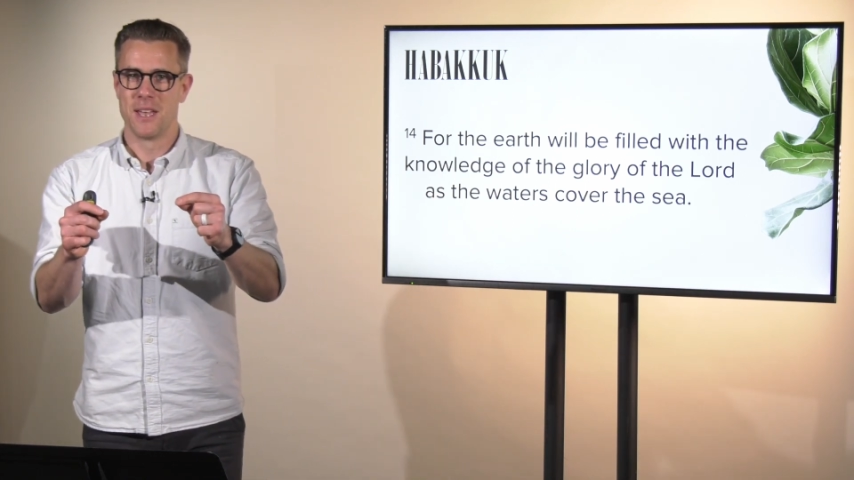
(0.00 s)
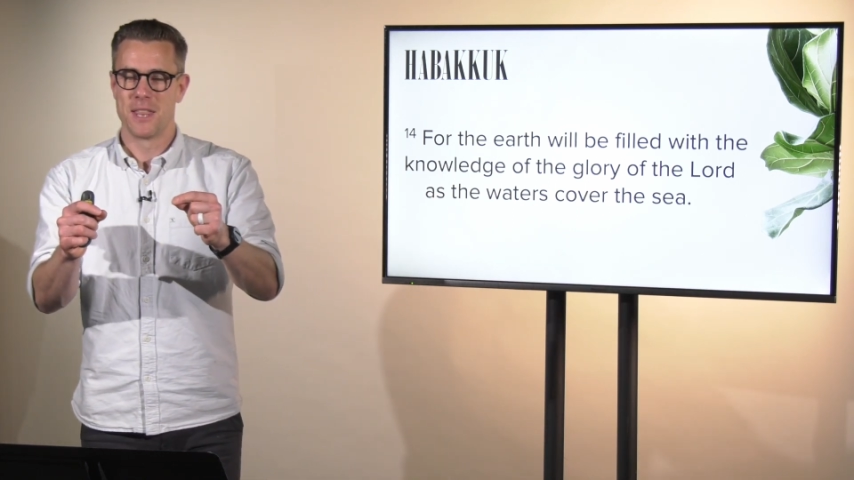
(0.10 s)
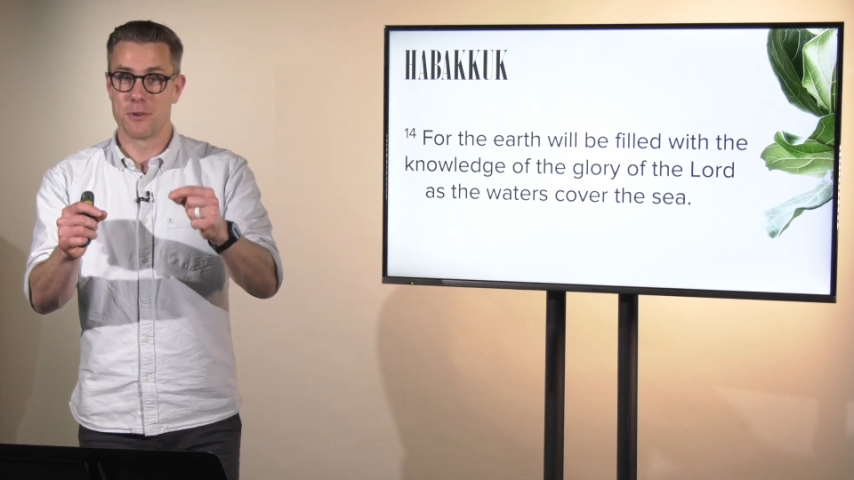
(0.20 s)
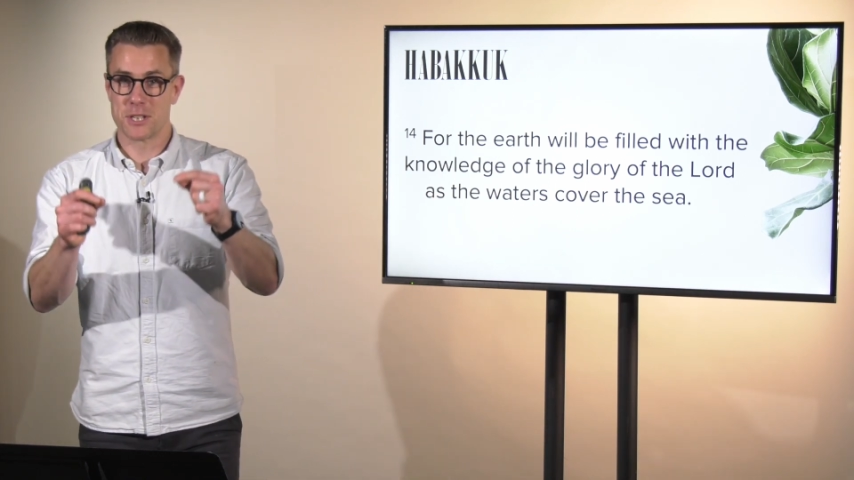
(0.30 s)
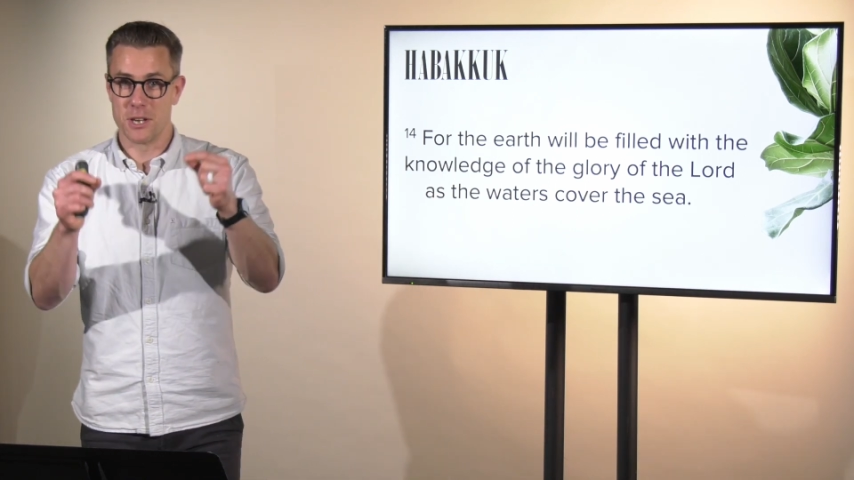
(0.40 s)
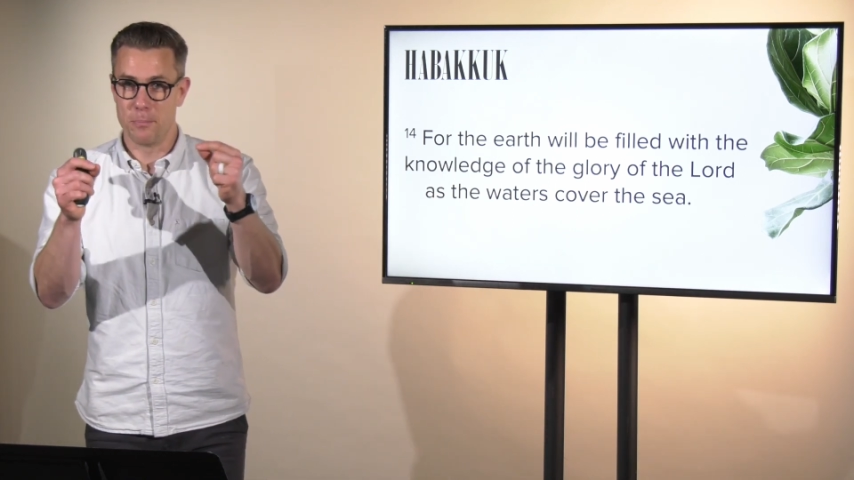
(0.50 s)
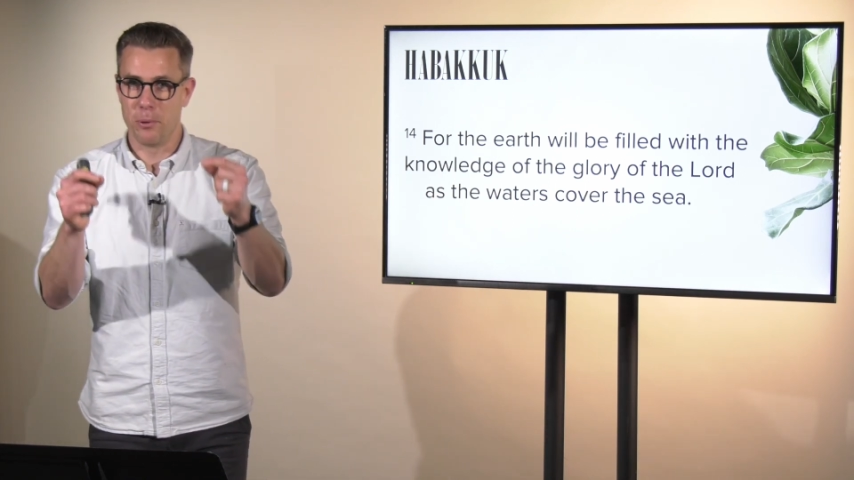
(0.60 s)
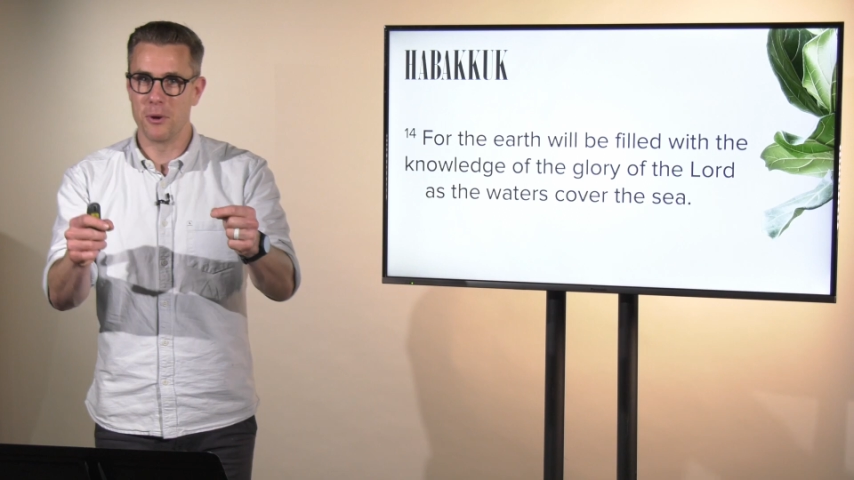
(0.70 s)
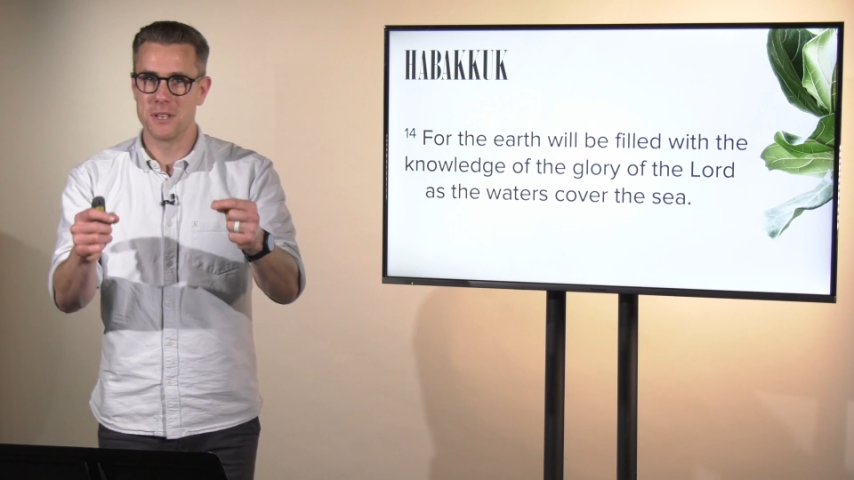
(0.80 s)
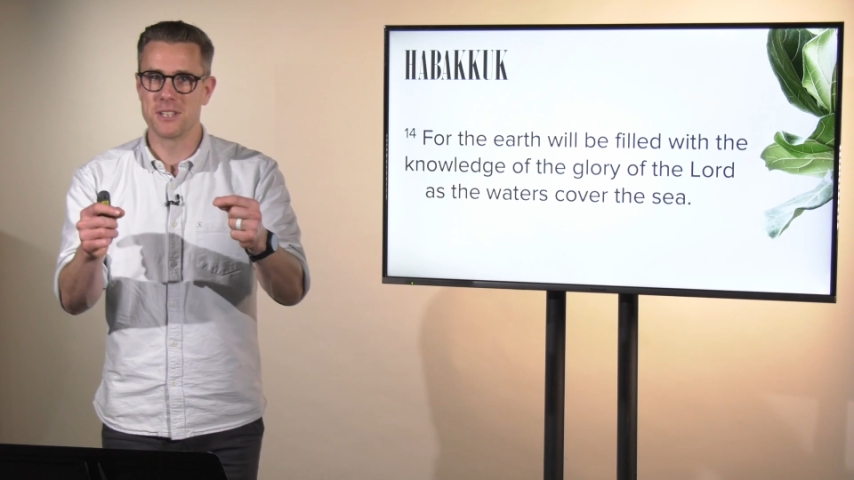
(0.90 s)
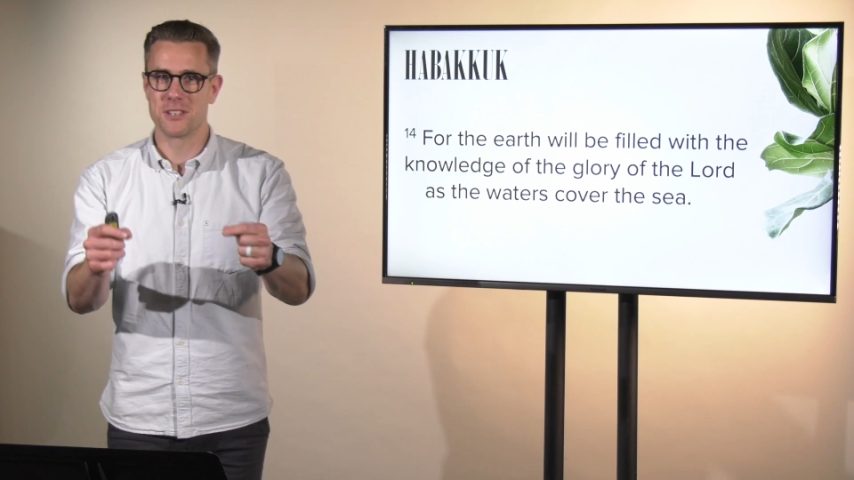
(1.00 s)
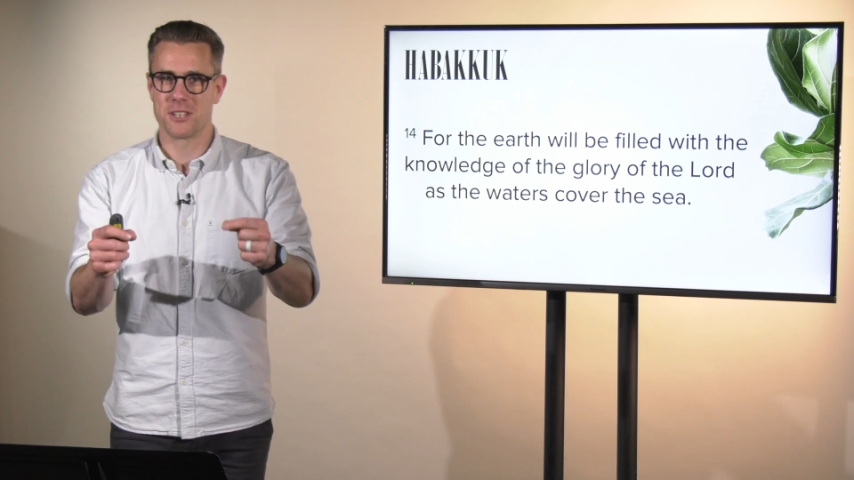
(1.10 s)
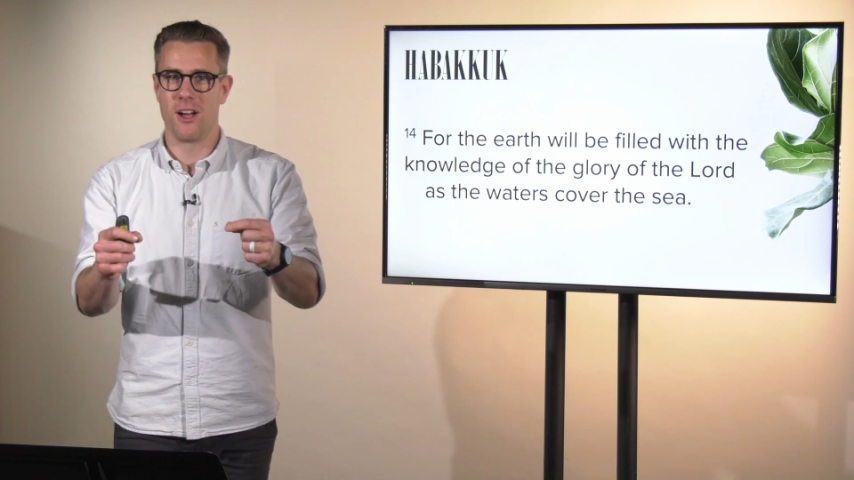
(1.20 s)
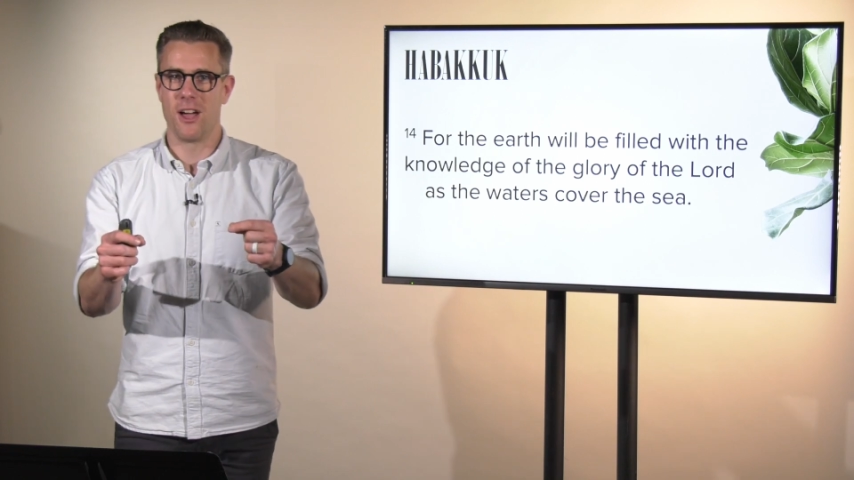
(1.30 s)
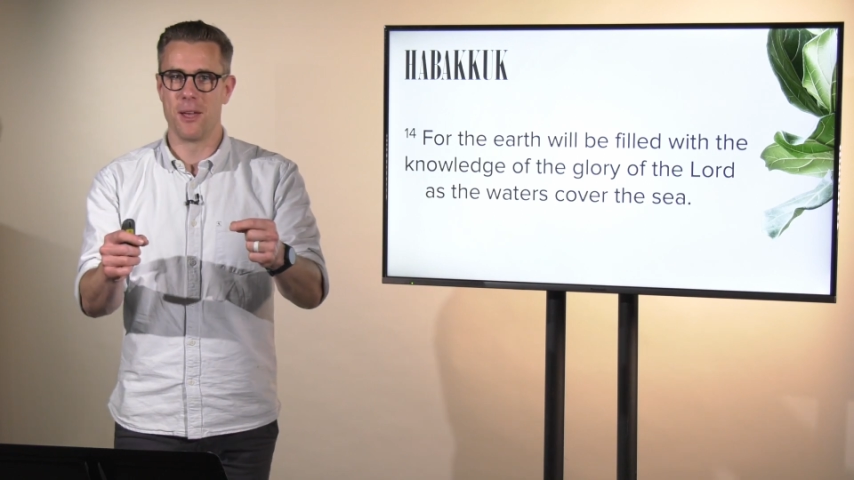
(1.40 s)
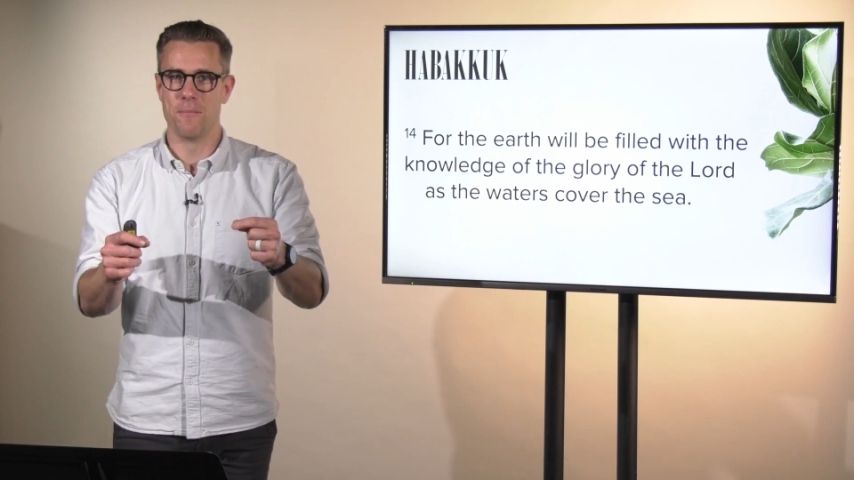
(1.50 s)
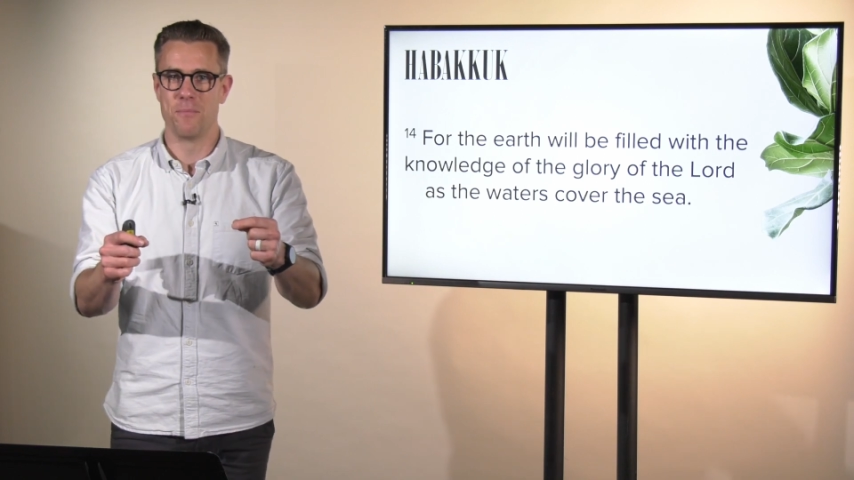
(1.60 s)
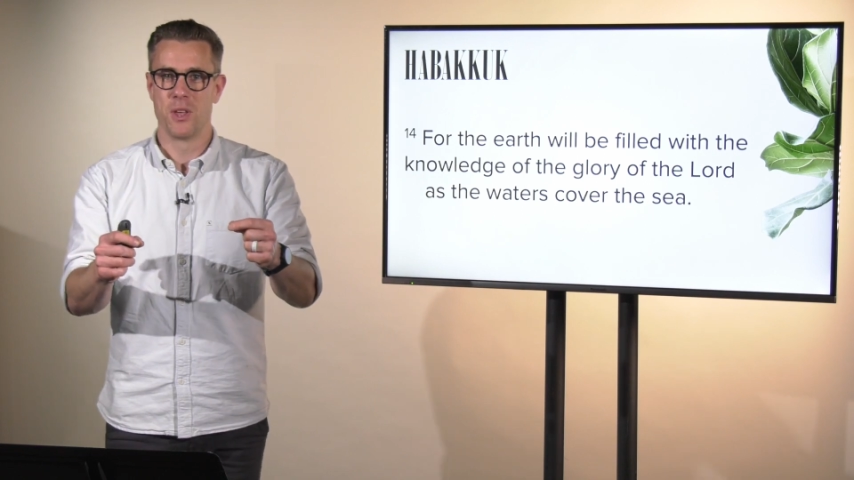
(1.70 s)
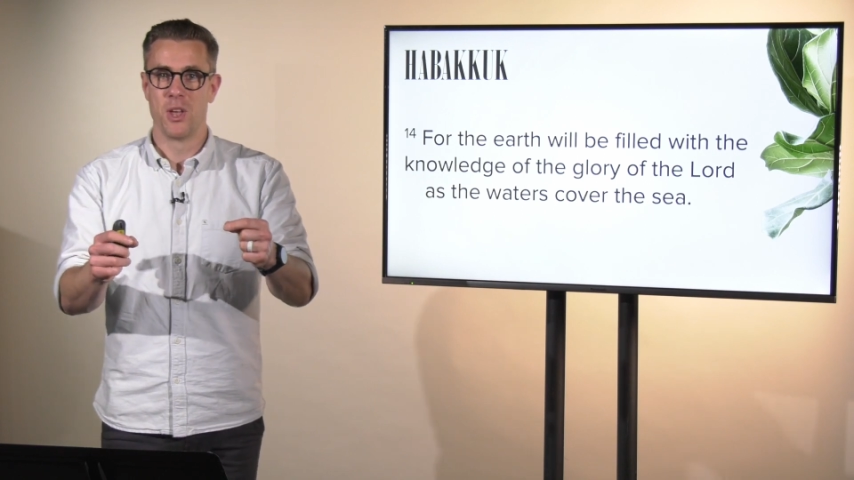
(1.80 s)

There is an appointed time